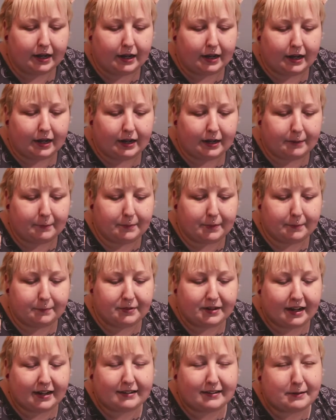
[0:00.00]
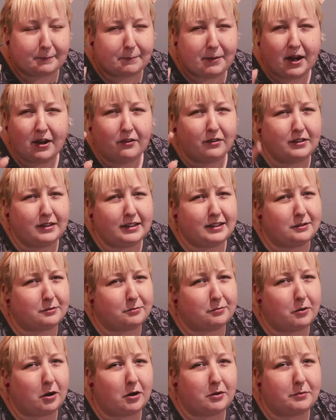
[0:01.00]
But that is apparently the
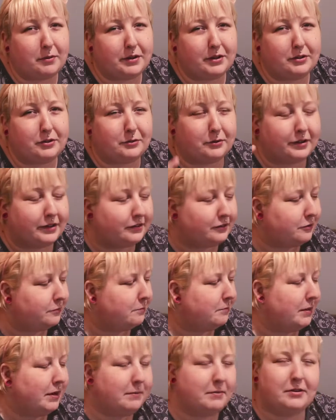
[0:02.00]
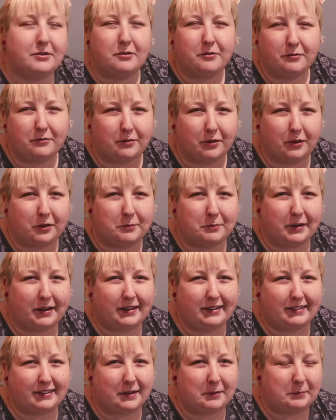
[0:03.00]
wrong way to do it, so maybe don't follow my
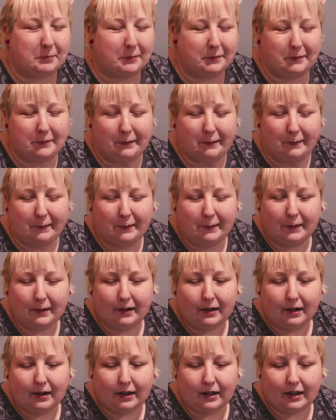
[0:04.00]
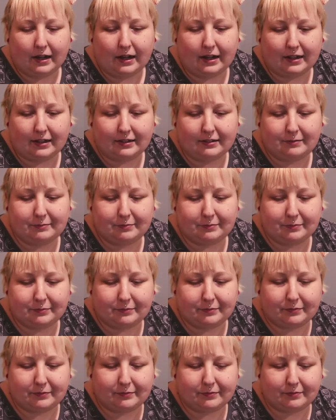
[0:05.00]
example.
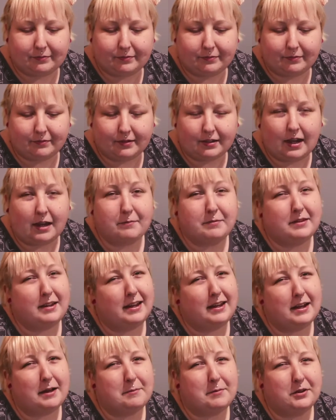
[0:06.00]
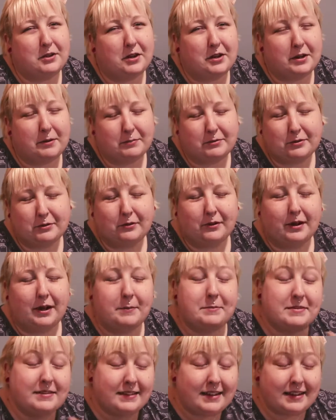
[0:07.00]
I'm saying a lot, I'm sorry.
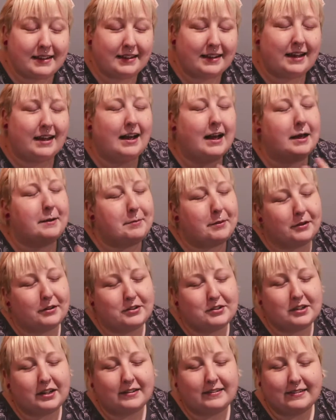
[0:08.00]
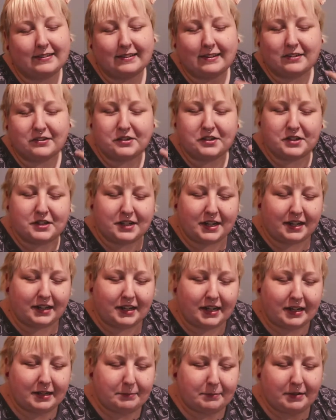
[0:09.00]
I'm sick. I apologize, this is actually a day
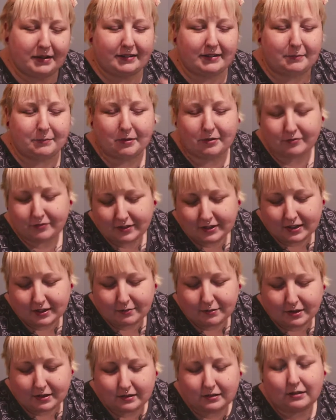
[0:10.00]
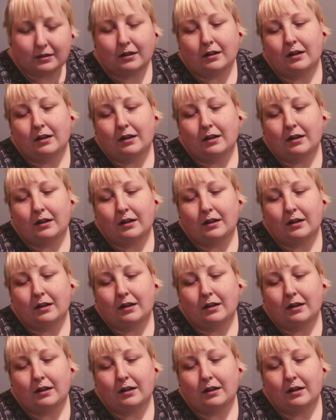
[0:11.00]
late because I'm not feeling well.